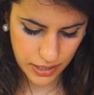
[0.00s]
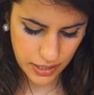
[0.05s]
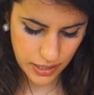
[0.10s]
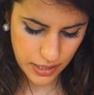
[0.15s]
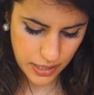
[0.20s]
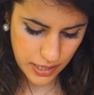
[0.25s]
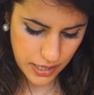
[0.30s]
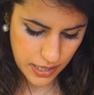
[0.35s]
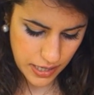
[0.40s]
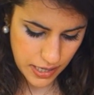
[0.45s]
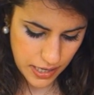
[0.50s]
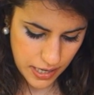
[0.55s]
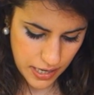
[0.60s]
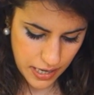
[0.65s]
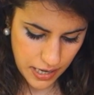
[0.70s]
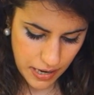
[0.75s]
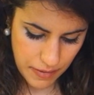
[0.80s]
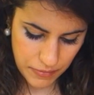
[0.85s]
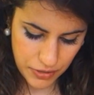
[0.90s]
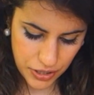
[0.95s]

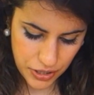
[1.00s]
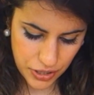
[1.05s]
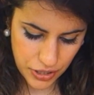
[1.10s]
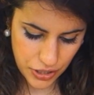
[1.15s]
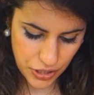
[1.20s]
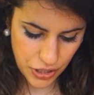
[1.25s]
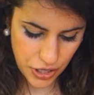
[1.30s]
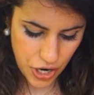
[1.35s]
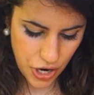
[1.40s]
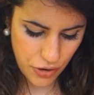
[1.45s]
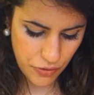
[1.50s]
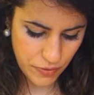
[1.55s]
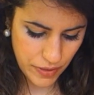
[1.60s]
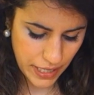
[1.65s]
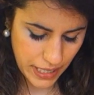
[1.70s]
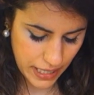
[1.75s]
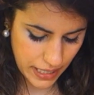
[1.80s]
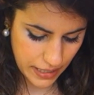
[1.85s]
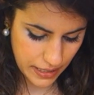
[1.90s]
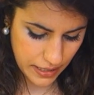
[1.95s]
I'm just going to go
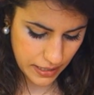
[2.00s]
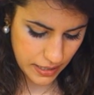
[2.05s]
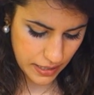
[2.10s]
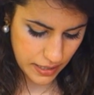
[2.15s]
in